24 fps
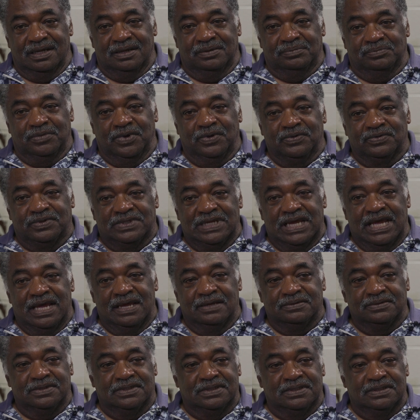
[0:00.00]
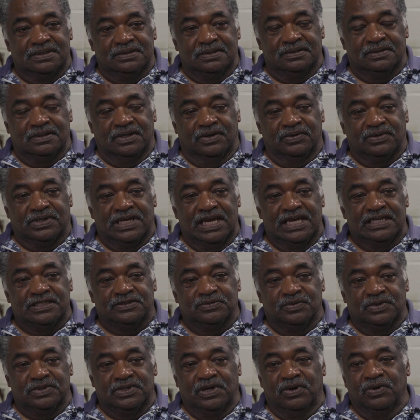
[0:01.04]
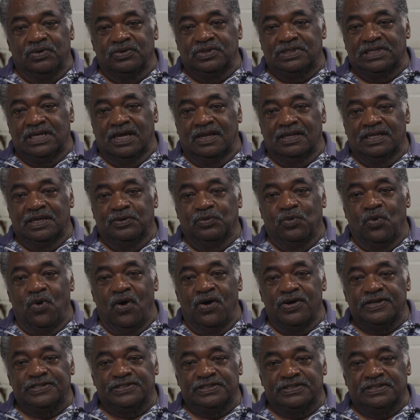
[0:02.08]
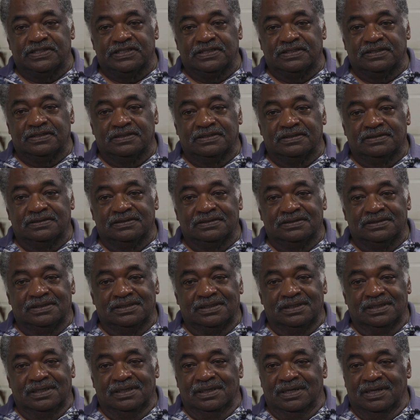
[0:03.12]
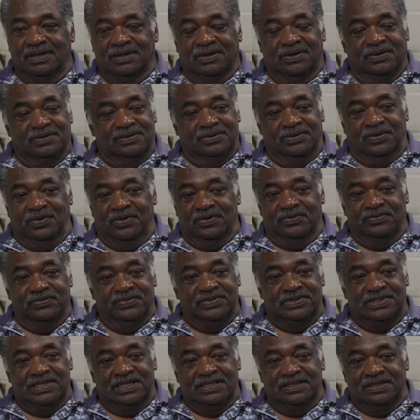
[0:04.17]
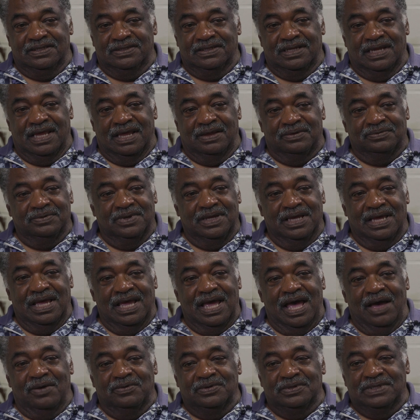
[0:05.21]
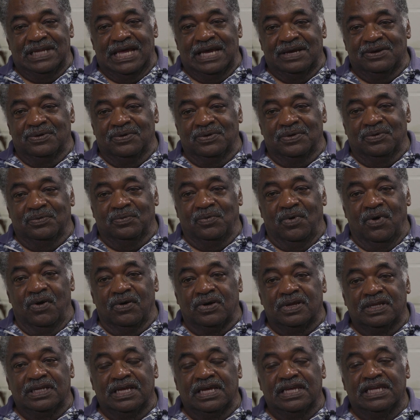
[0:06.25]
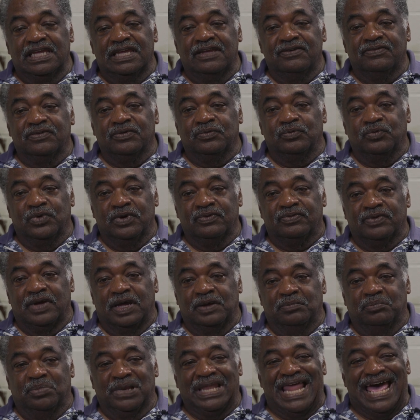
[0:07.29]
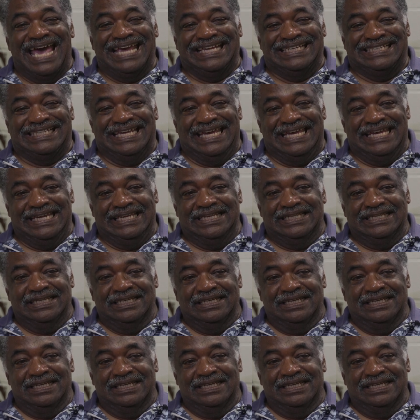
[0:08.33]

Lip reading: Both times the location was a hotel in Washington. From Northern Virginia, that I was not going to walk in there, even with a black date.